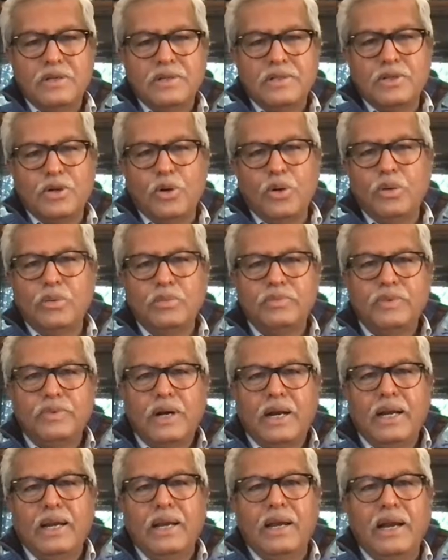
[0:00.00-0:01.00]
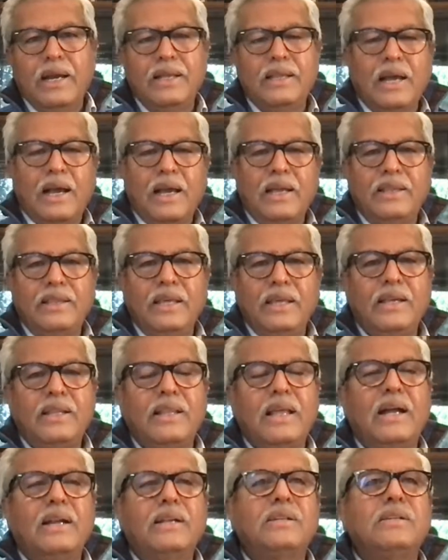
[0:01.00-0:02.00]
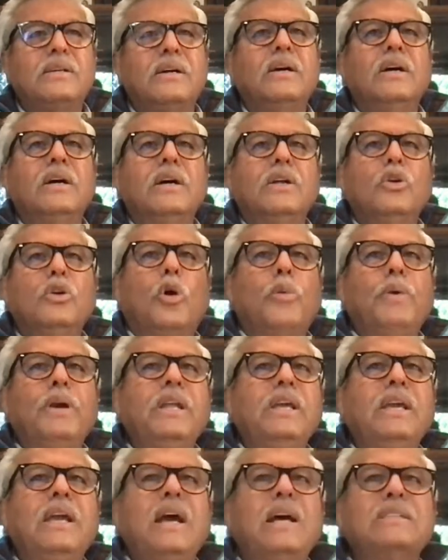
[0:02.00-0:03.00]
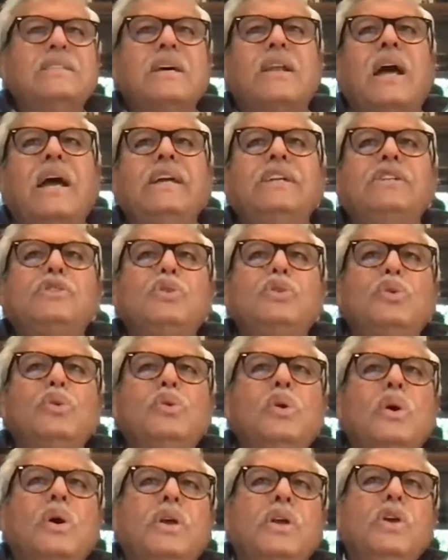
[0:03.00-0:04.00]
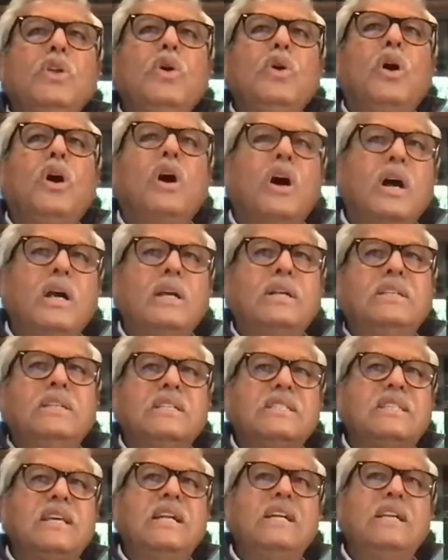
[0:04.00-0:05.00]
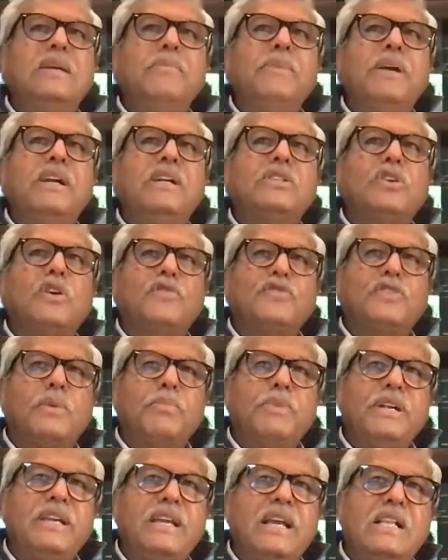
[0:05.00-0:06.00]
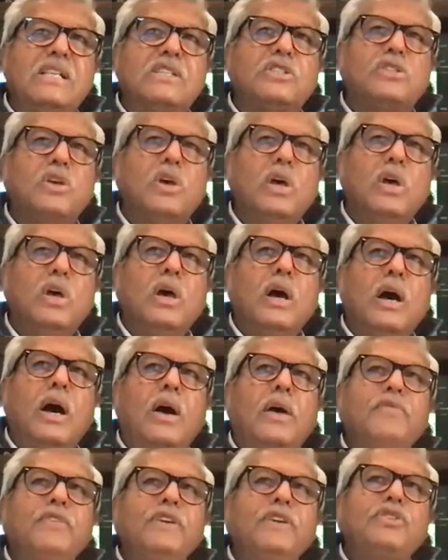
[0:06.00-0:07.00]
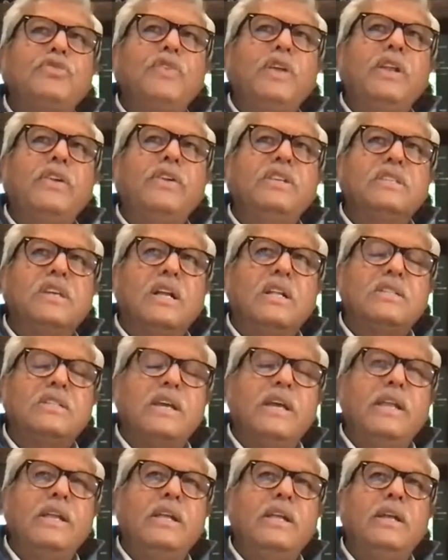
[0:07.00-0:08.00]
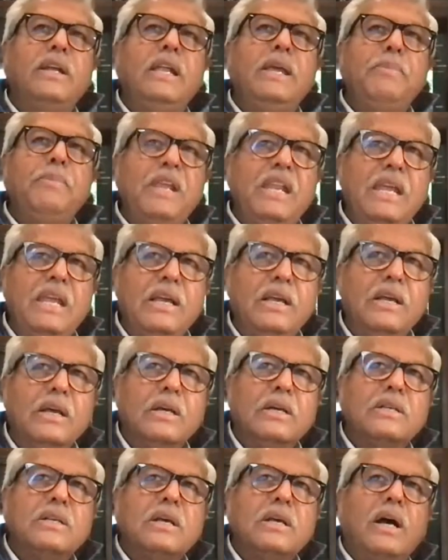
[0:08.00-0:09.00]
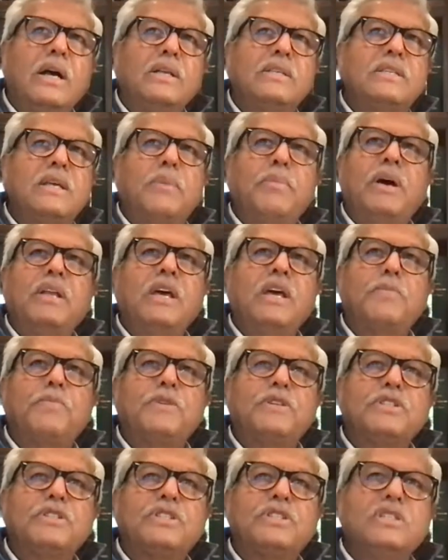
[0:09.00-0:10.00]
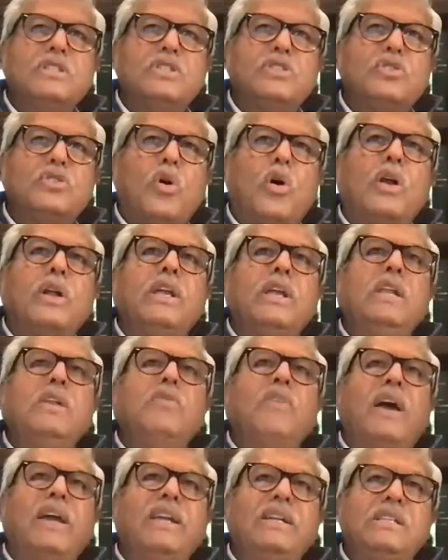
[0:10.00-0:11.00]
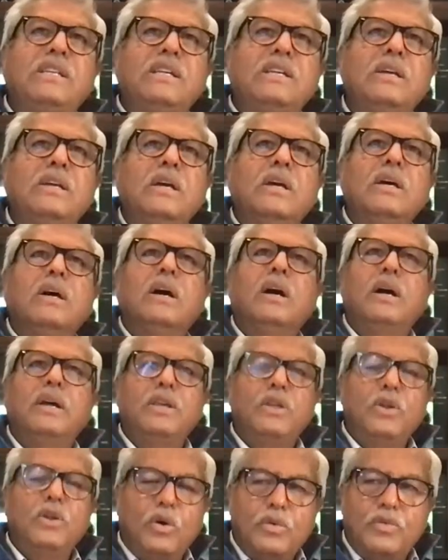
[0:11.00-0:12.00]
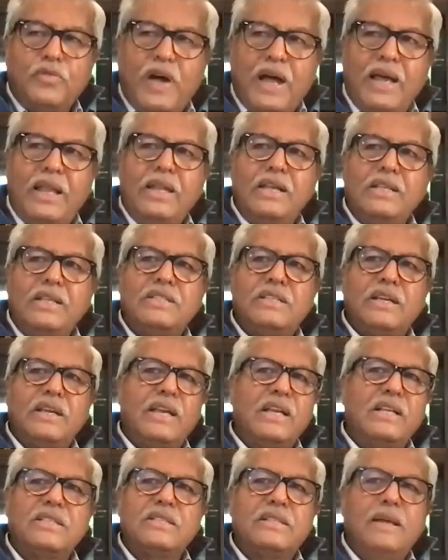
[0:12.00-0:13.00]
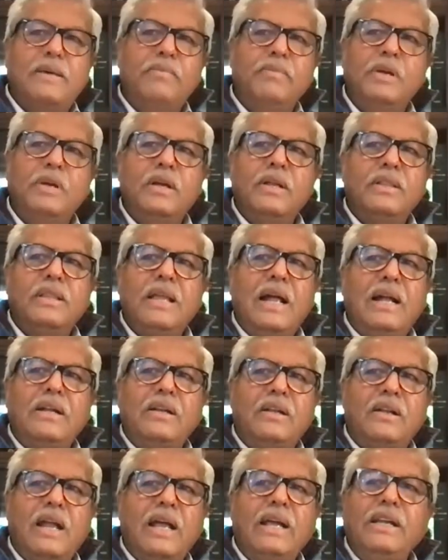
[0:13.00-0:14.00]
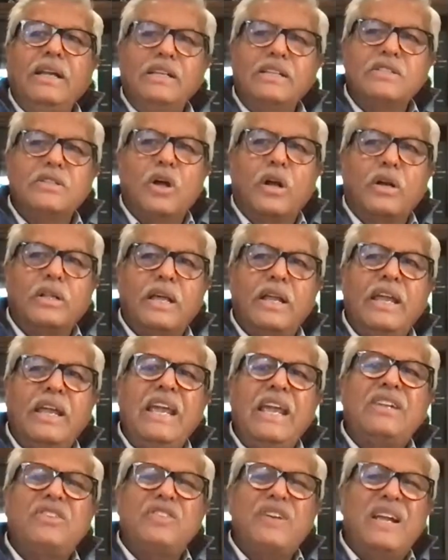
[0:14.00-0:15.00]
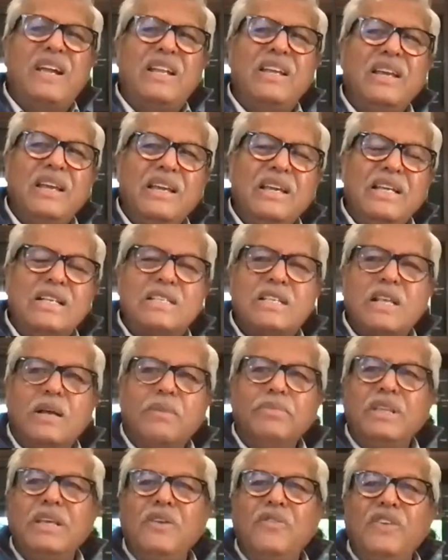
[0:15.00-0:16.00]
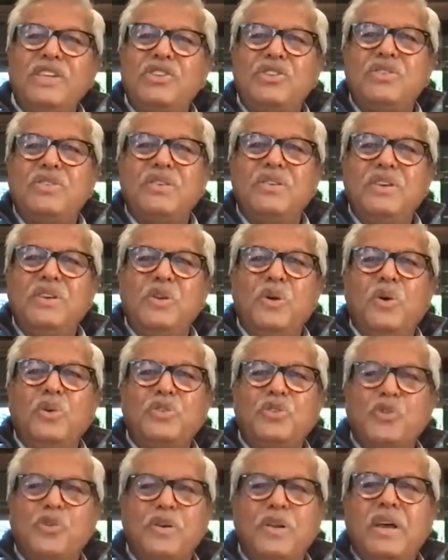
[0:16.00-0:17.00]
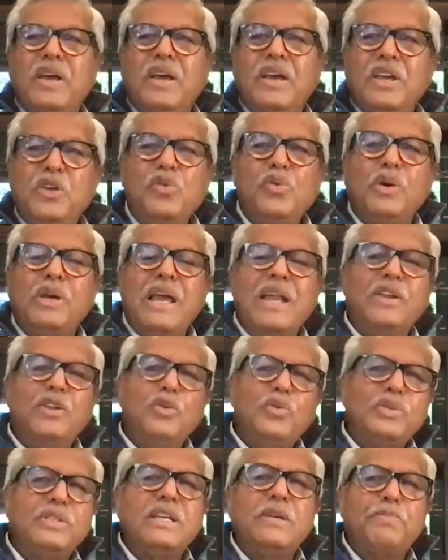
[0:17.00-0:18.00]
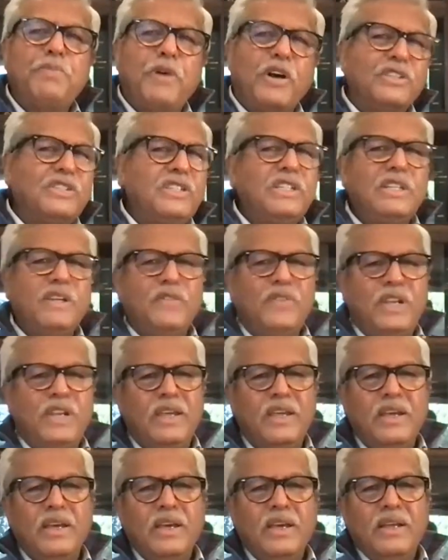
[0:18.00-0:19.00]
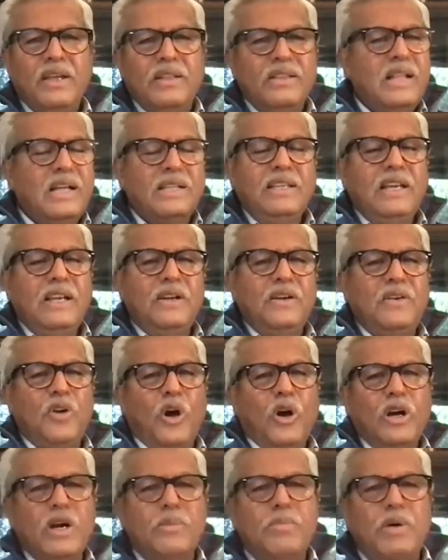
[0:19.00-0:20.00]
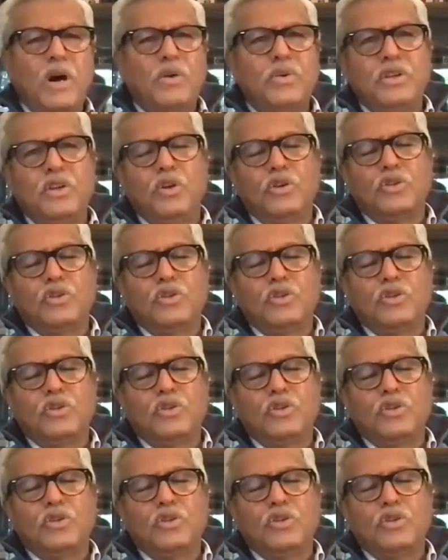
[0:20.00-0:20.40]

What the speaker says: So I think that nobody has a right to, you know, hurt the sentiments of somebody else, which will result in demeaning some other persons or inviting, violence against them. That right is not there. Hatred is something which, you can use it positively. Nothing wrong about,